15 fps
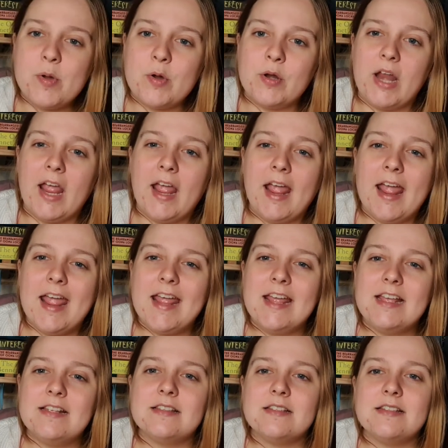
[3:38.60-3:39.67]
on here
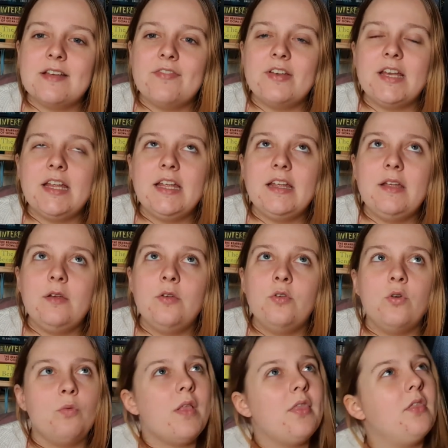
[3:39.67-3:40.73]
is definitely
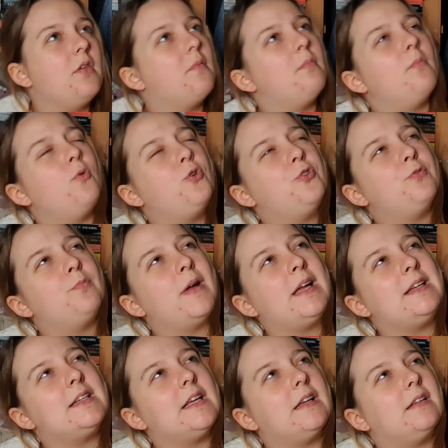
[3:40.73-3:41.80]
not one that would have
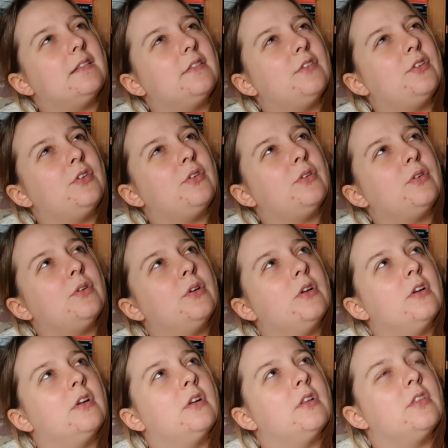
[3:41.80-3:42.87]
made it to
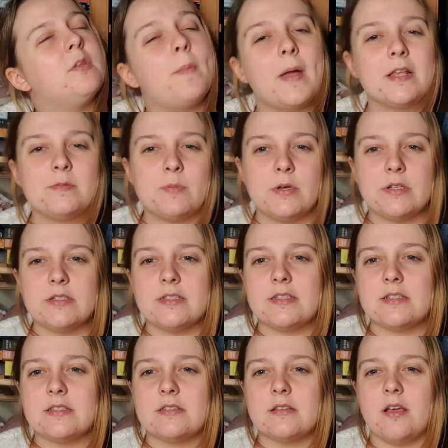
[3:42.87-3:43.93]
the best books
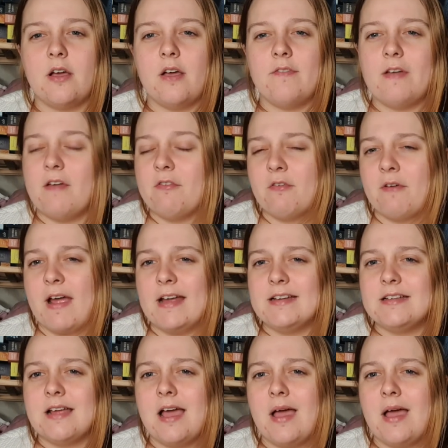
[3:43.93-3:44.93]
I've ever read,